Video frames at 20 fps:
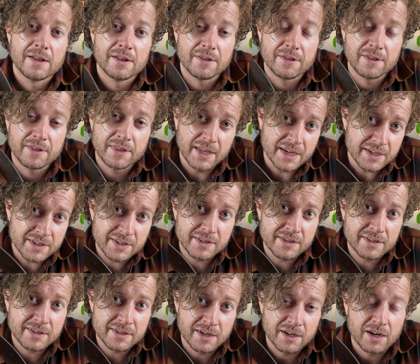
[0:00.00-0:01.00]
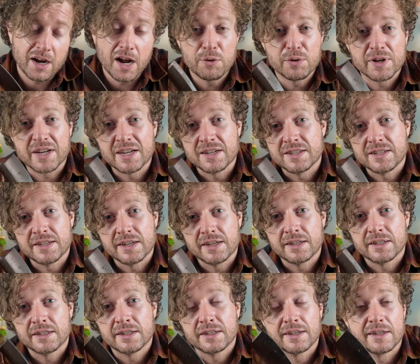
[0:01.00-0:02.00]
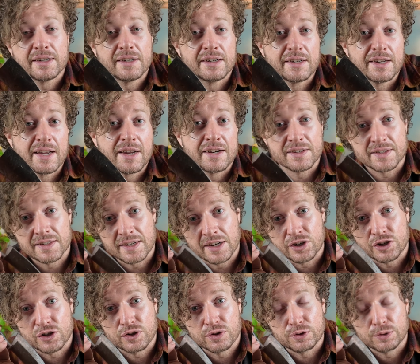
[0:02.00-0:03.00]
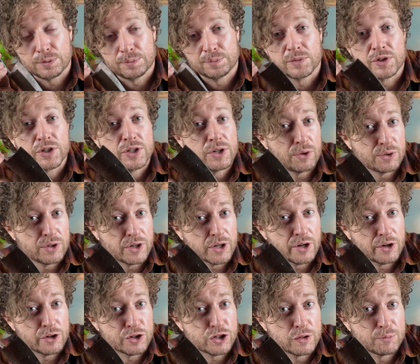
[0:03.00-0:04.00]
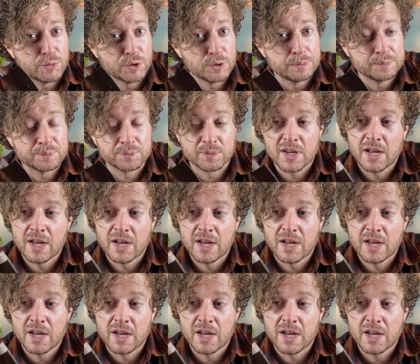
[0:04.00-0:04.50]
This, I would consider an essential, non-negotiable.